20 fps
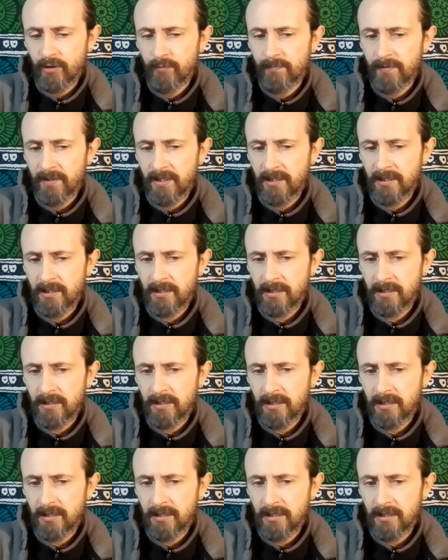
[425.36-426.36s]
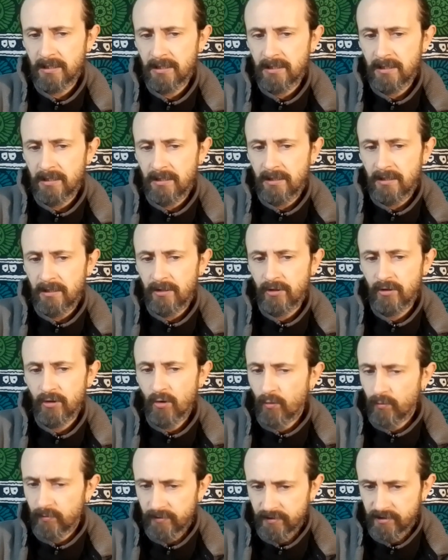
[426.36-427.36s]
a new beginning. You
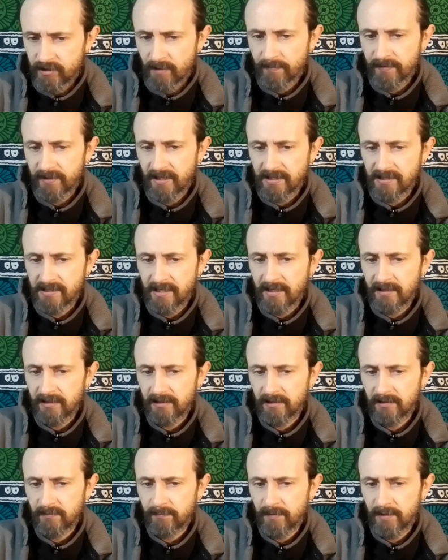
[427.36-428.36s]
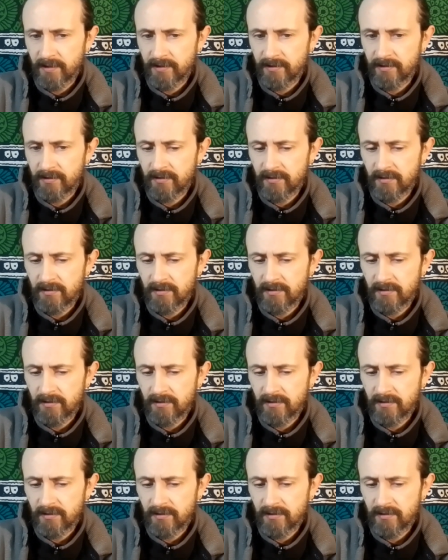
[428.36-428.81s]
know that something has ended, but